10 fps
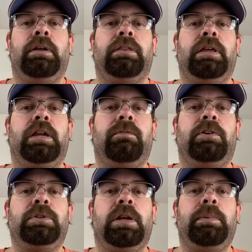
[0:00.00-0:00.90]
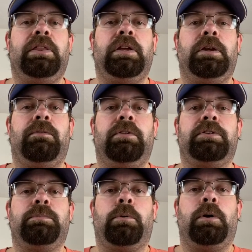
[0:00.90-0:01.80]
Thank you for joining me. Thank you for the
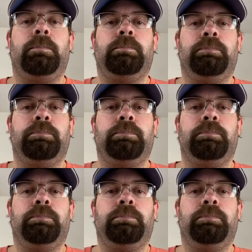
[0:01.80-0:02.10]
support.